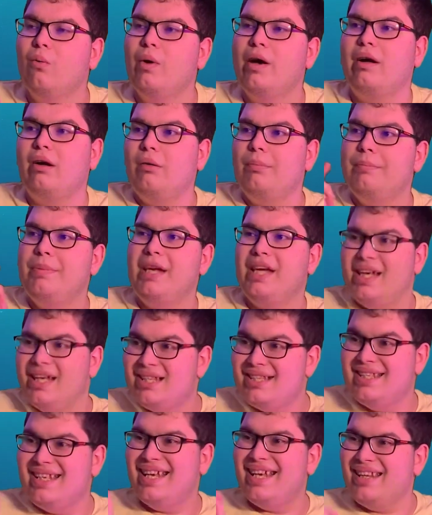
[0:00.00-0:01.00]
will
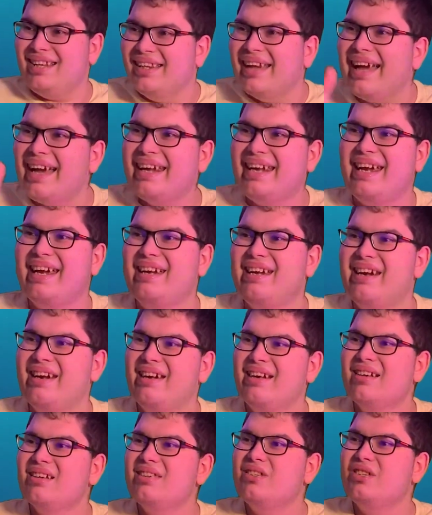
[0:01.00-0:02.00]
be delighted
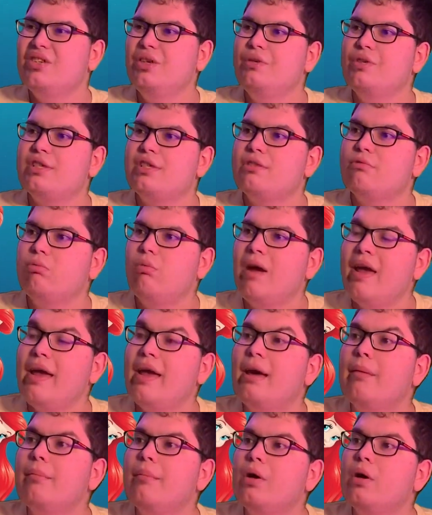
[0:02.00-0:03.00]
to
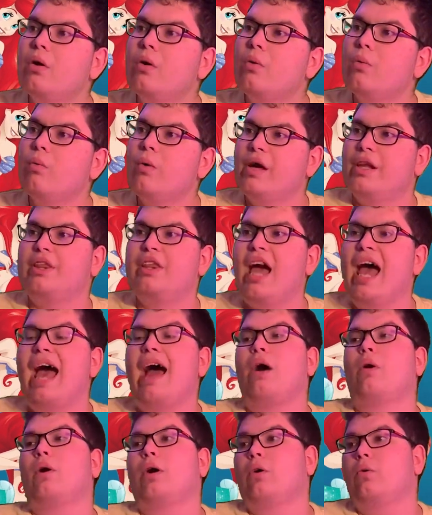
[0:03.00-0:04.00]
swim with
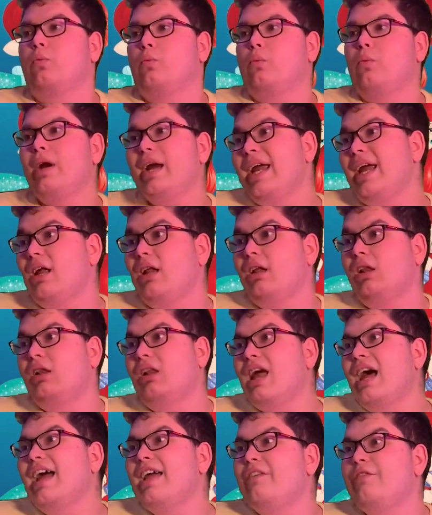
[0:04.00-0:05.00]
our real
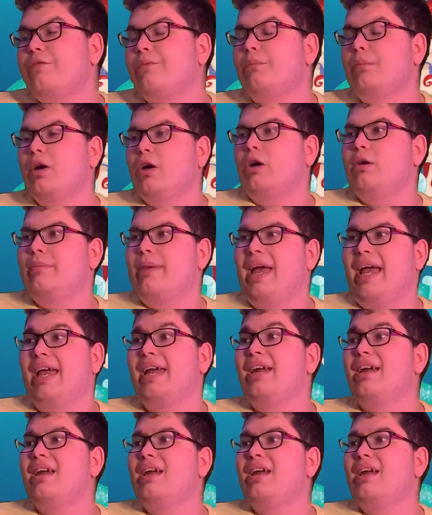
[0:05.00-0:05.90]
life mermaid